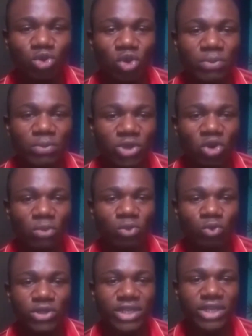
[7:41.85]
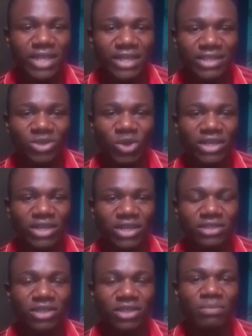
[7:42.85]
top it up with
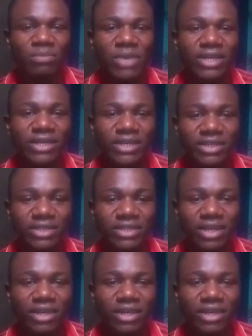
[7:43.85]
$30, making it